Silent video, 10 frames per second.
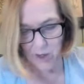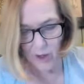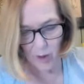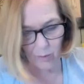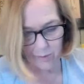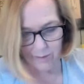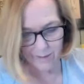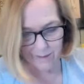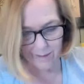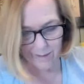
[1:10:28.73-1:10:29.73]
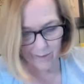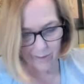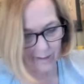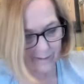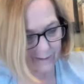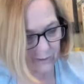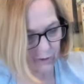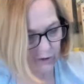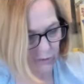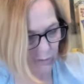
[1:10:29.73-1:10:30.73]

No, it didn't care, and I just